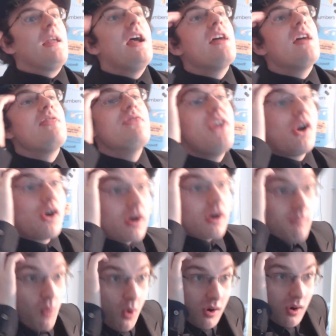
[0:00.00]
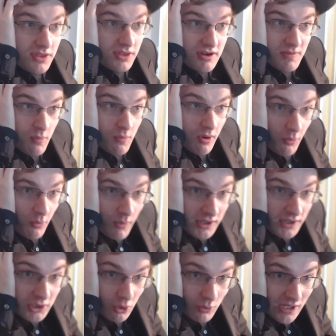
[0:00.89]
There's more than
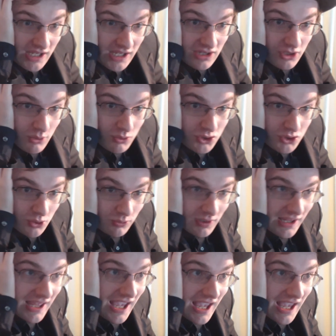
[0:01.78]
one queen usually,